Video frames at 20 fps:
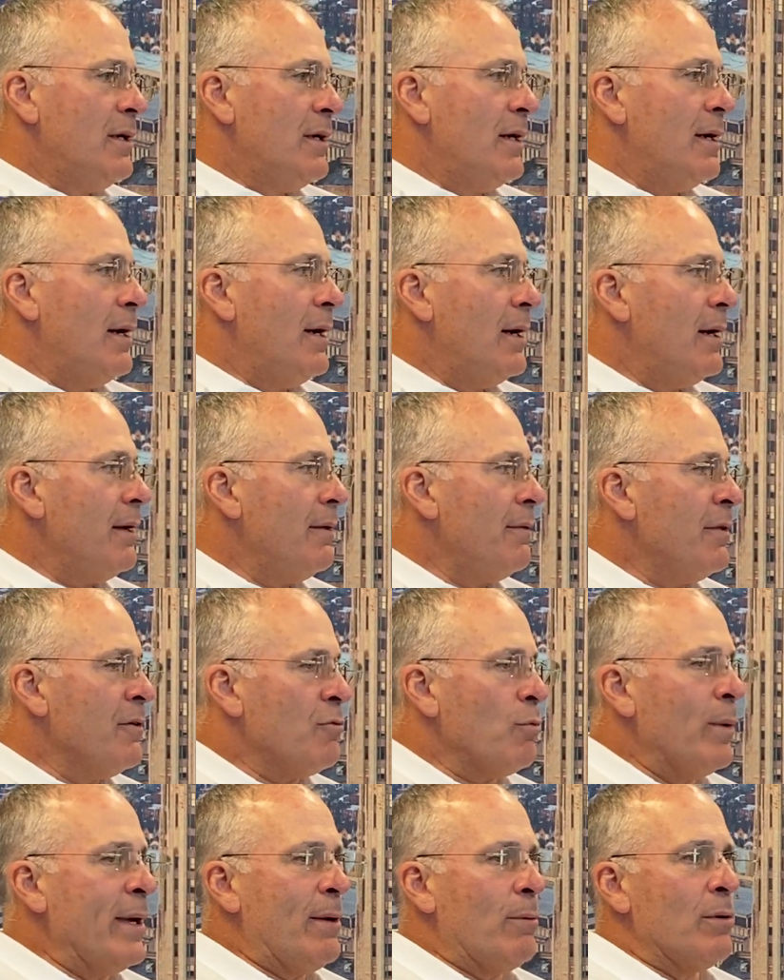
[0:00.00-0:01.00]
uh,
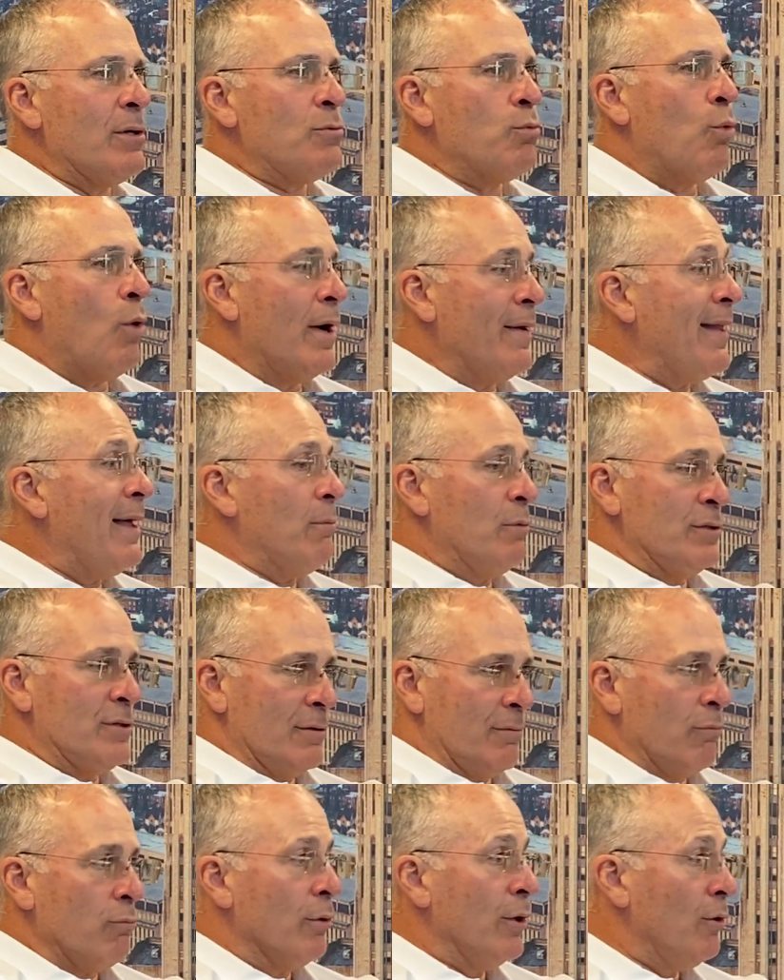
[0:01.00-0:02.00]
this week was one that was
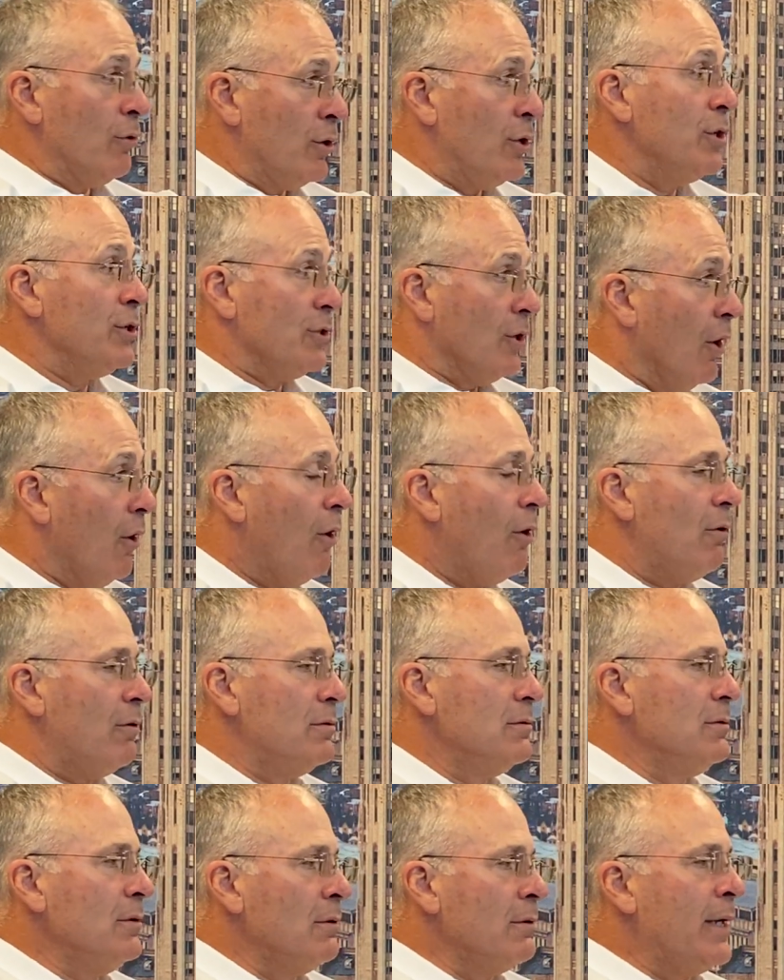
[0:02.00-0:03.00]
a real good call,
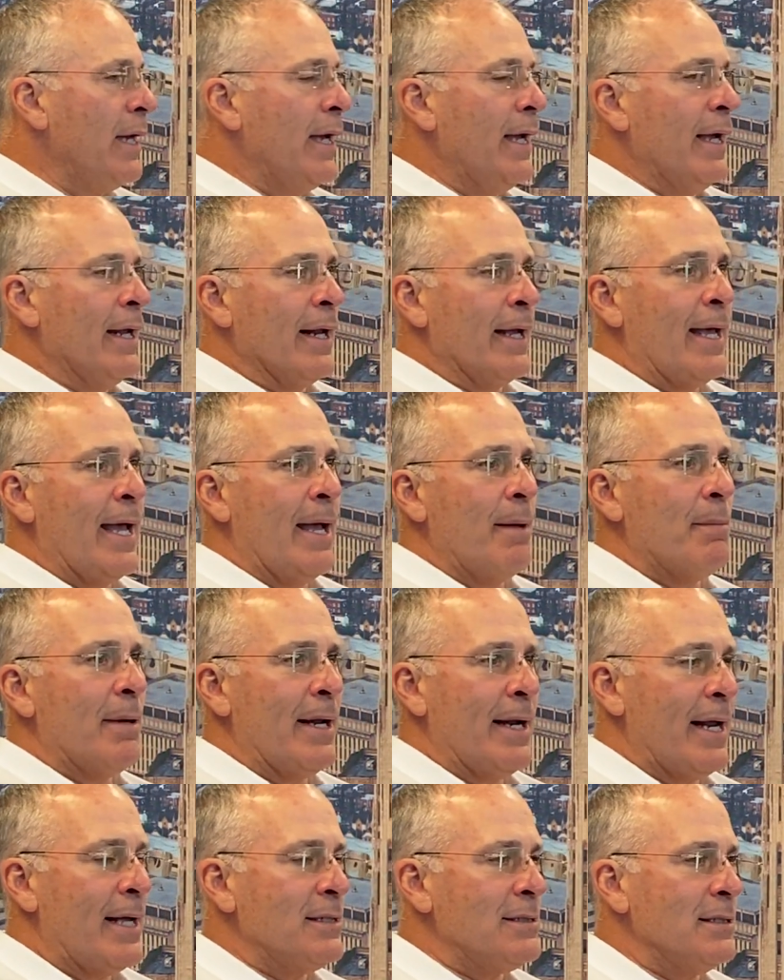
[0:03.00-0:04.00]
okay, in a game in
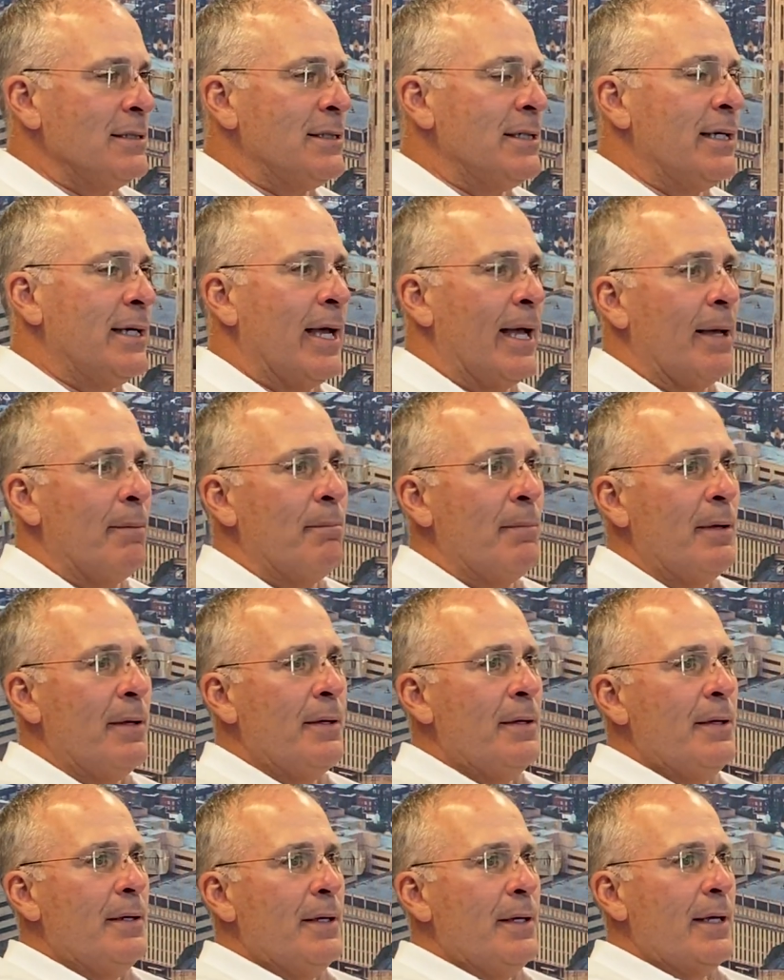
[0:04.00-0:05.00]
an ACC game,
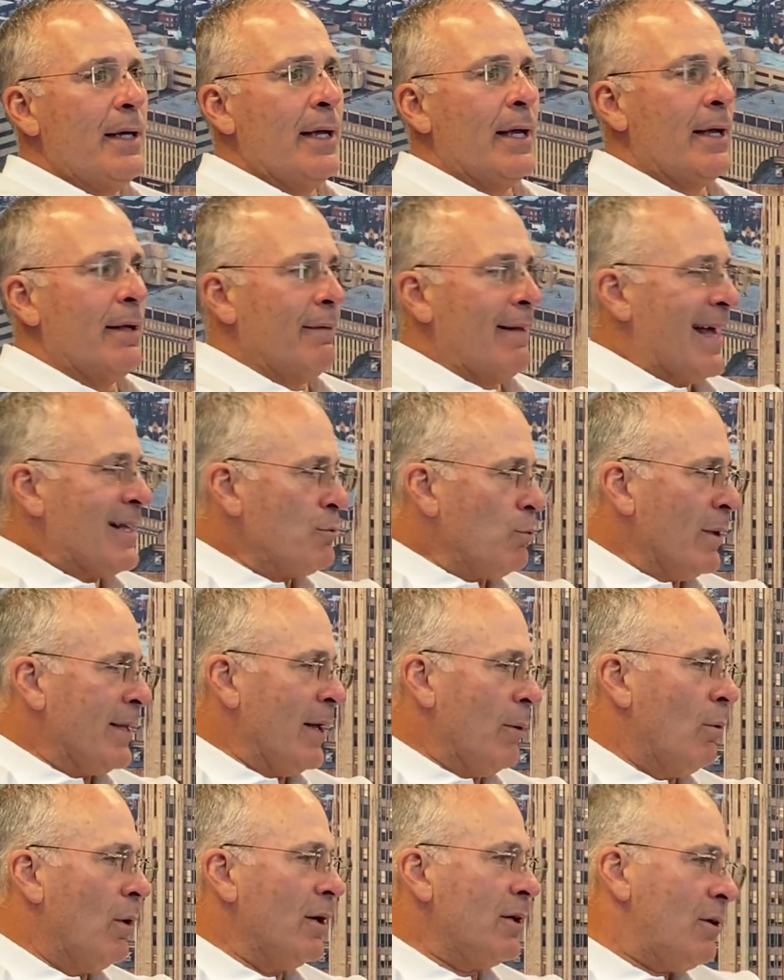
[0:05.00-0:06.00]
and that's what
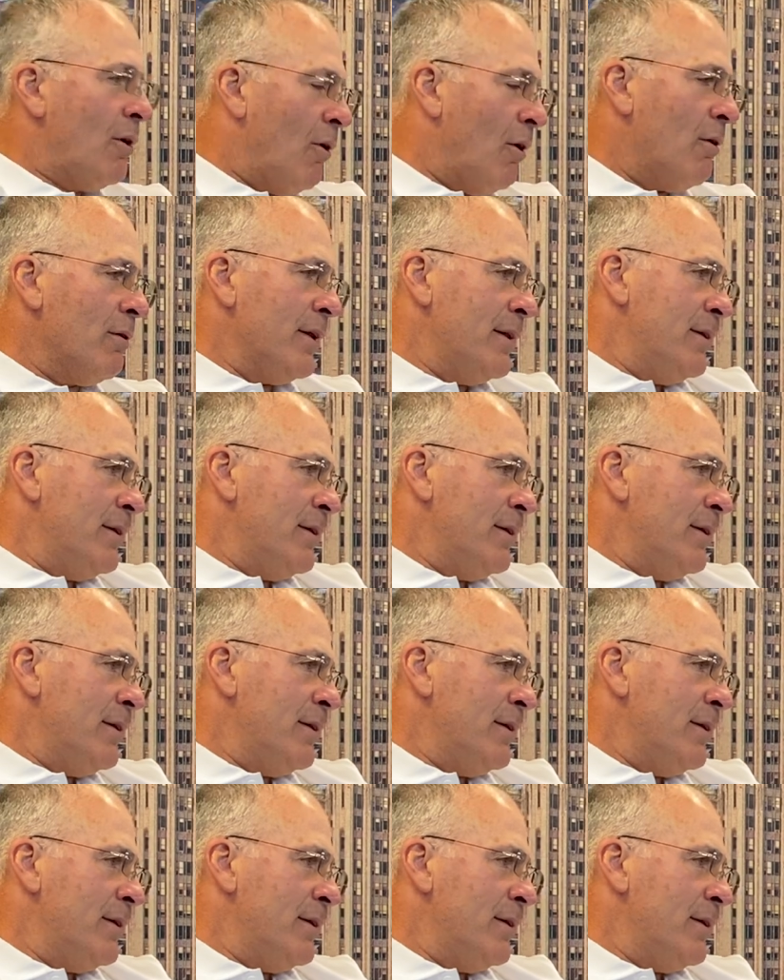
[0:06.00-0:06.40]
they want called.